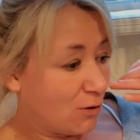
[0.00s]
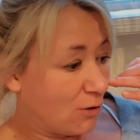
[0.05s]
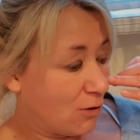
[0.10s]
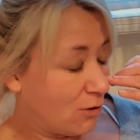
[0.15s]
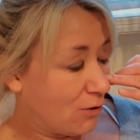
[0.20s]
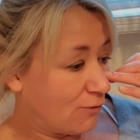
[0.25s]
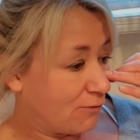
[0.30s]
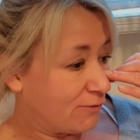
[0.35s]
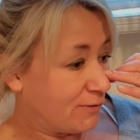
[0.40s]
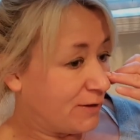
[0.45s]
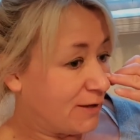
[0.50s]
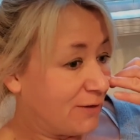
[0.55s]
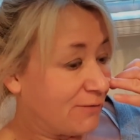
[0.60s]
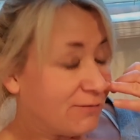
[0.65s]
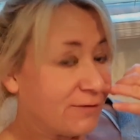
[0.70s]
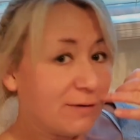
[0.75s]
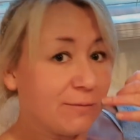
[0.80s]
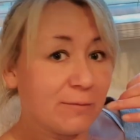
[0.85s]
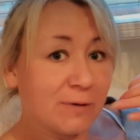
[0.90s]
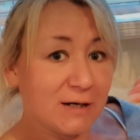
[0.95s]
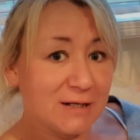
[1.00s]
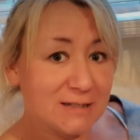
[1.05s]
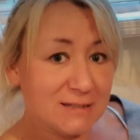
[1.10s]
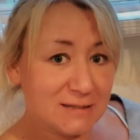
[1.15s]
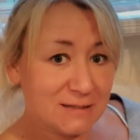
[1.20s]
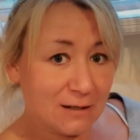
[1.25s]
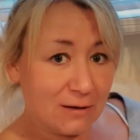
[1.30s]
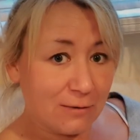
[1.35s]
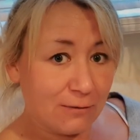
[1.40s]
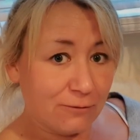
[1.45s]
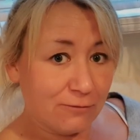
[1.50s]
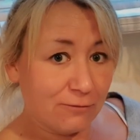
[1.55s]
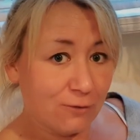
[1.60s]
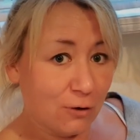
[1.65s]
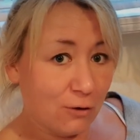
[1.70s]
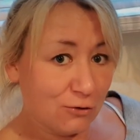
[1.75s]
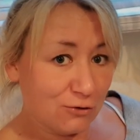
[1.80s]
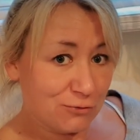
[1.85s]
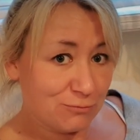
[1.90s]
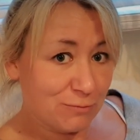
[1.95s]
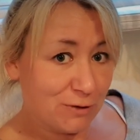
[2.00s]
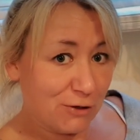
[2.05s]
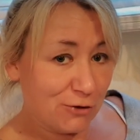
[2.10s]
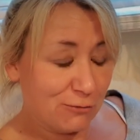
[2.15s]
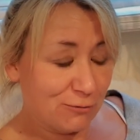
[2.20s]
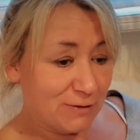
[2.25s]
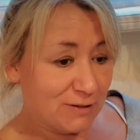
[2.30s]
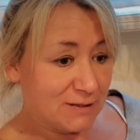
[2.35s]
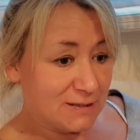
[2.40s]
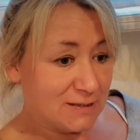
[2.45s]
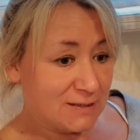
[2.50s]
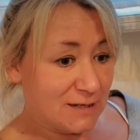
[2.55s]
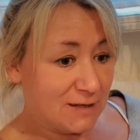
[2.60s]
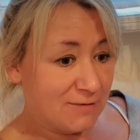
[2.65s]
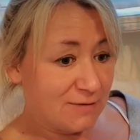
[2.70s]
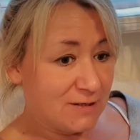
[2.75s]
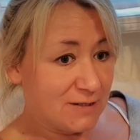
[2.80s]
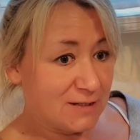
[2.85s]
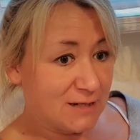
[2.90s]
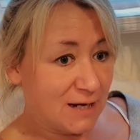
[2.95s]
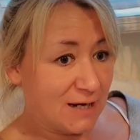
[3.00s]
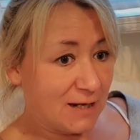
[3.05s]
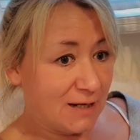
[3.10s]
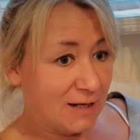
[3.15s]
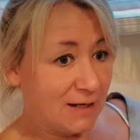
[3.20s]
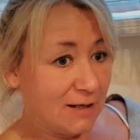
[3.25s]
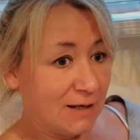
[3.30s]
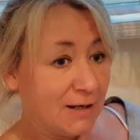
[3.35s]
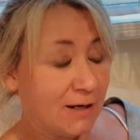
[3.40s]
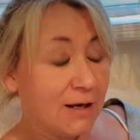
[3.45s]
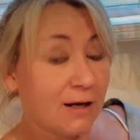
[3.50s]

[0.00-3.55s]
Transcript: of giving myself odd moments in the day,